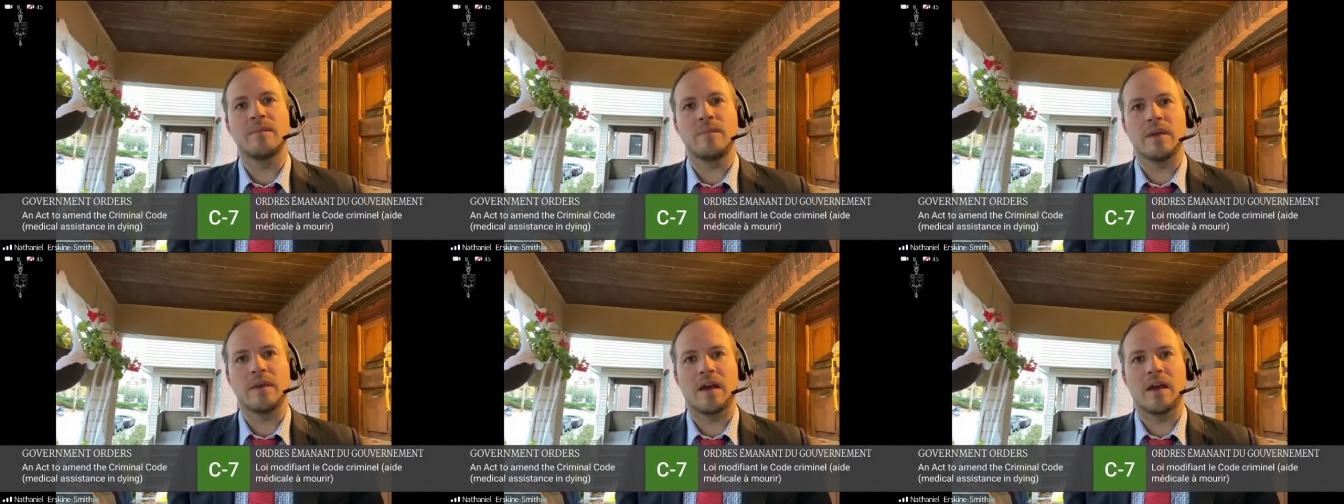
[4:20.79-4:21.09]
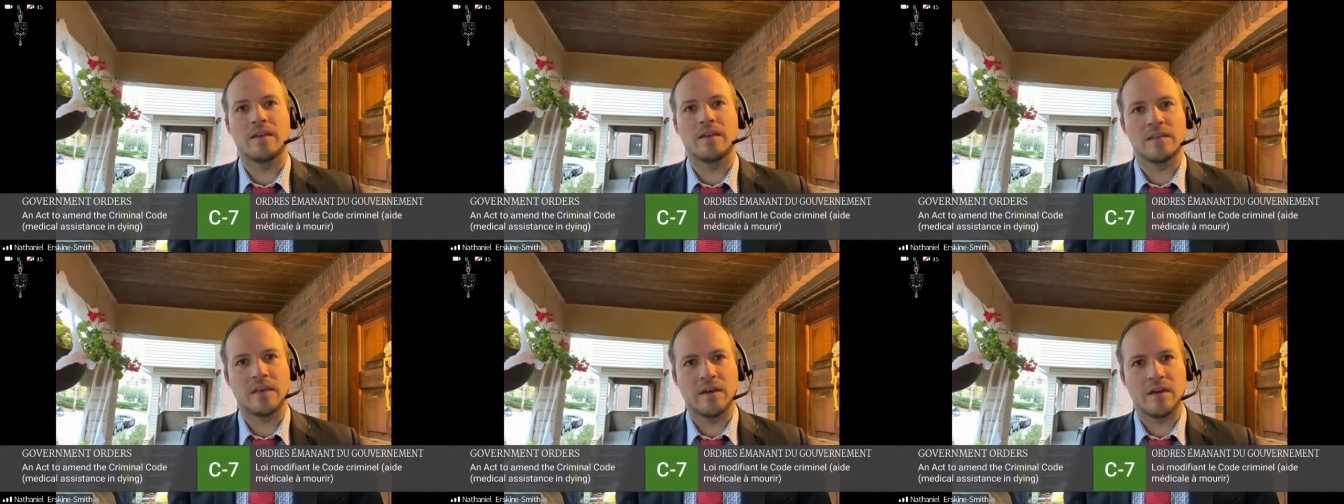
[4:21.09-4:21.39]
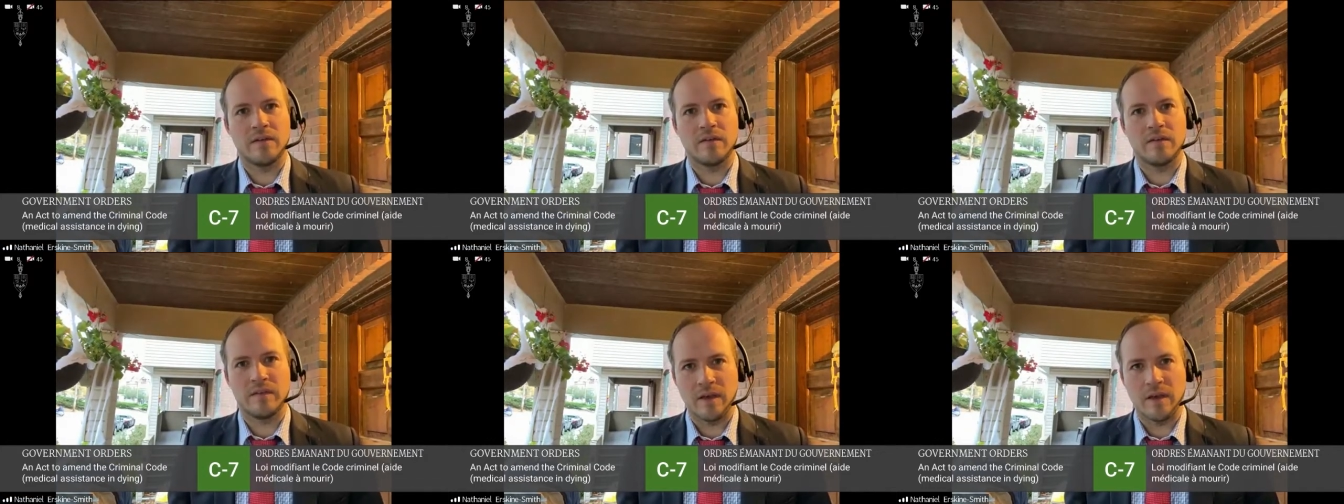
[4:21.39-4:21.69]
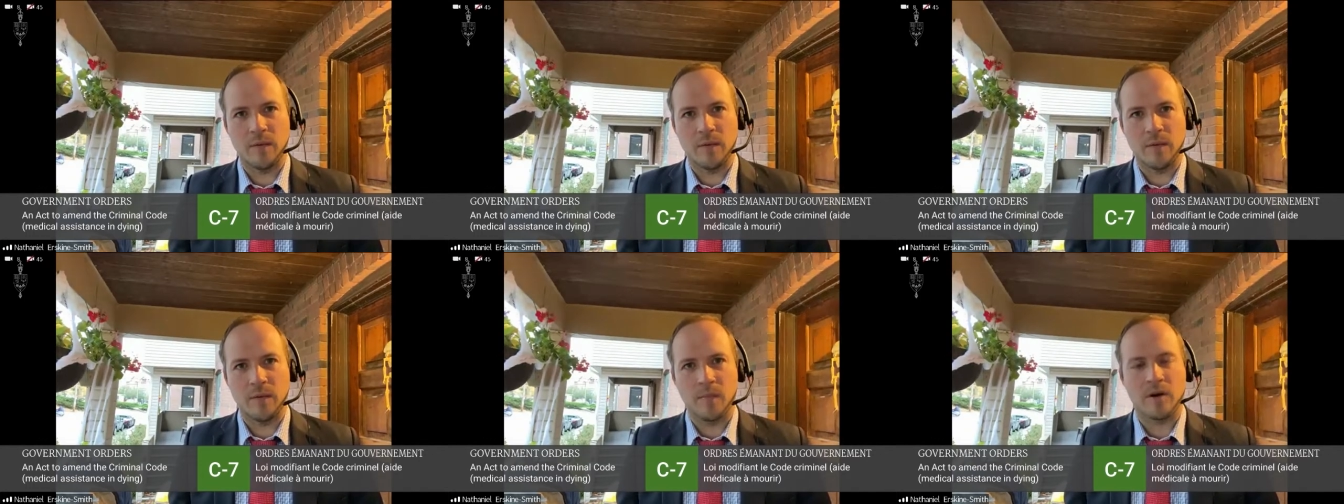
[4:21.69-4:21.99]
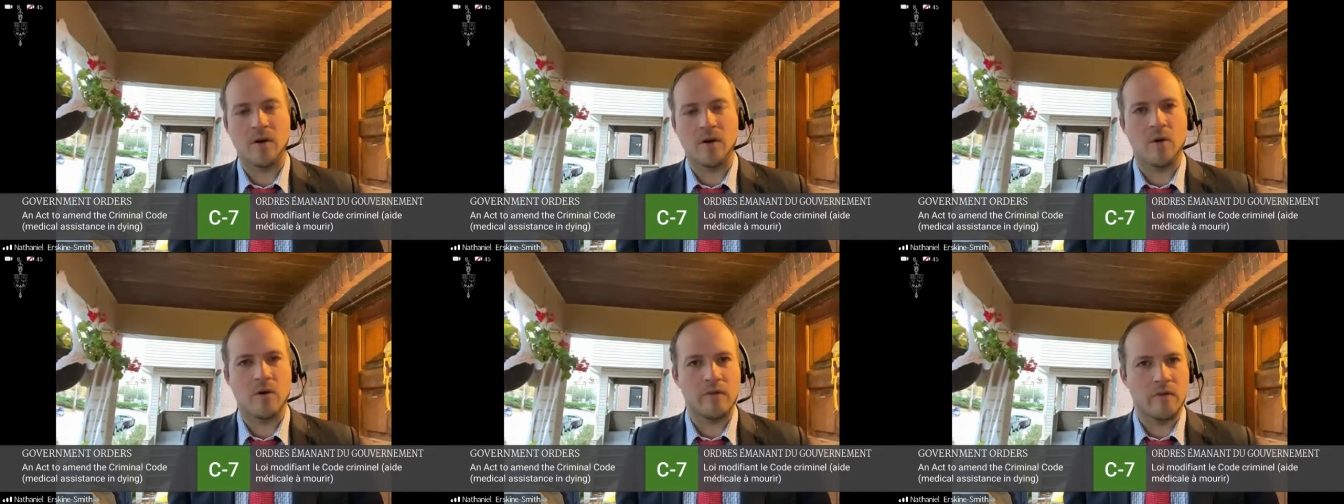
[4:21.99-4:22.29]
because of the Alberta
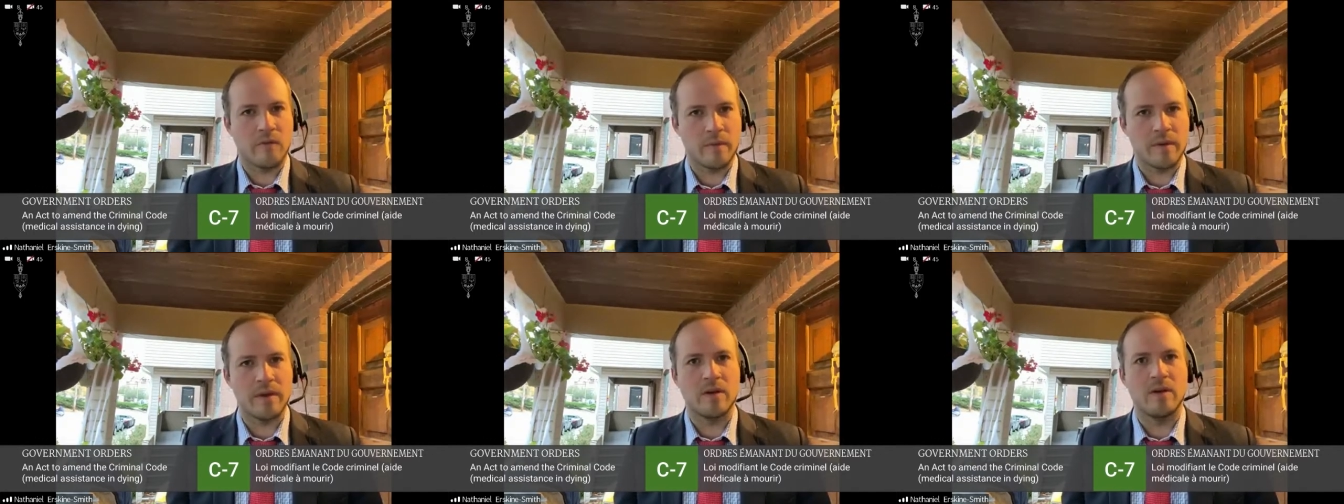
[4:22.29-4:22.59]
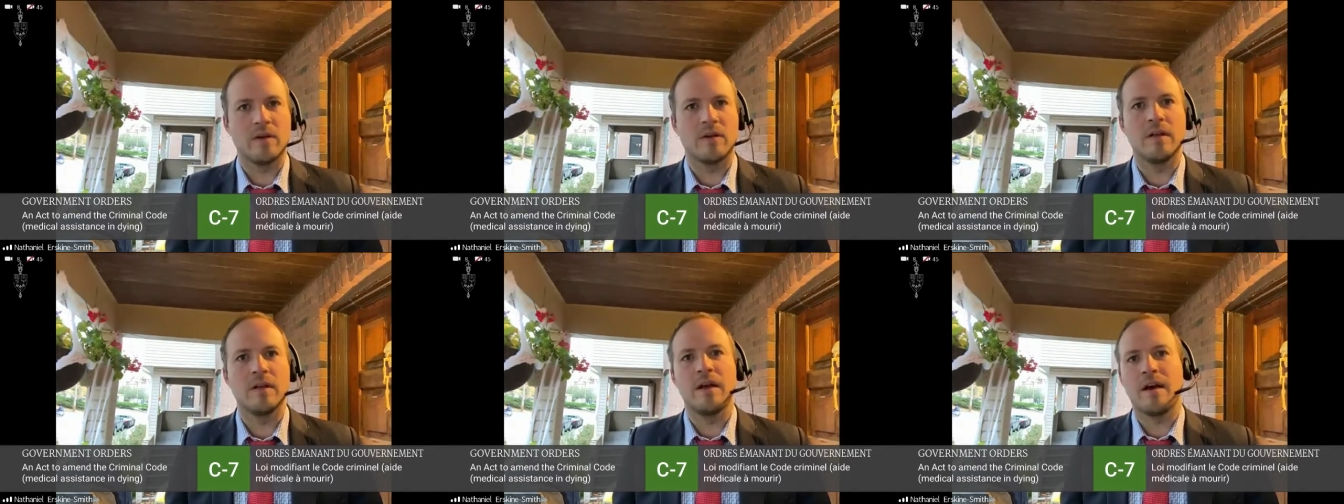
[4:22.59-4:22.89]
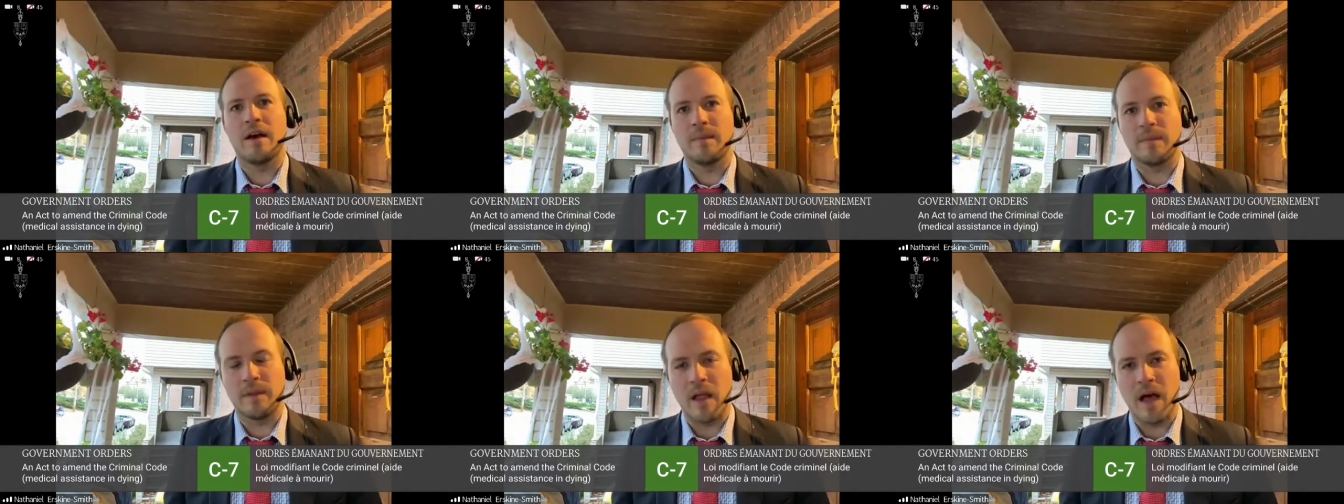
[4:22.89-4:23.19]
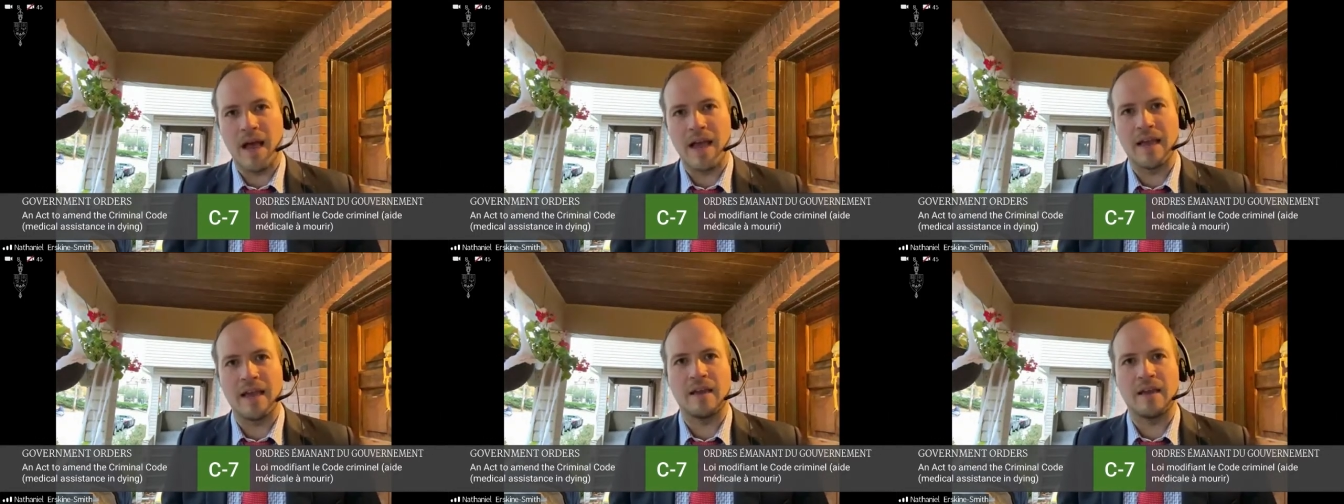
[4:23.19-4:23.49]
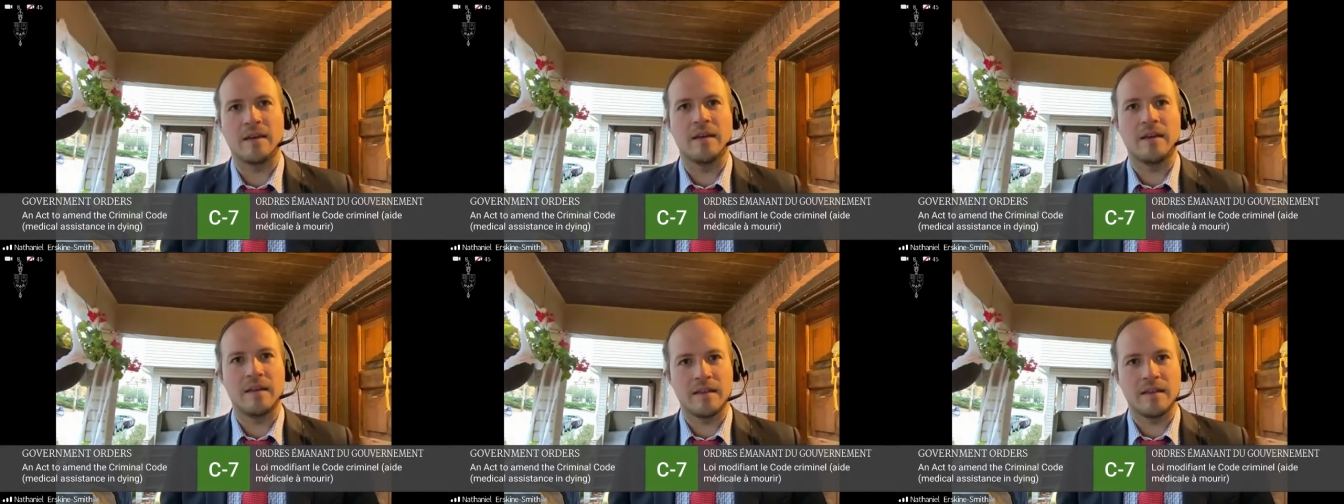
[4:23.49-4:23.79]
Court of Appeal
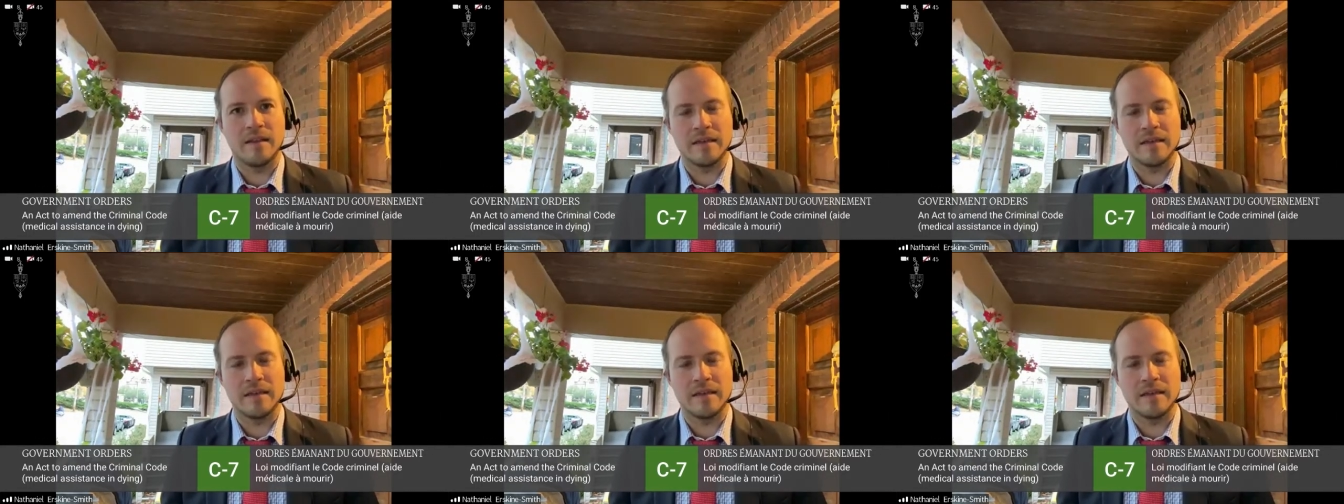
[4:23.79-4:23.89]
applying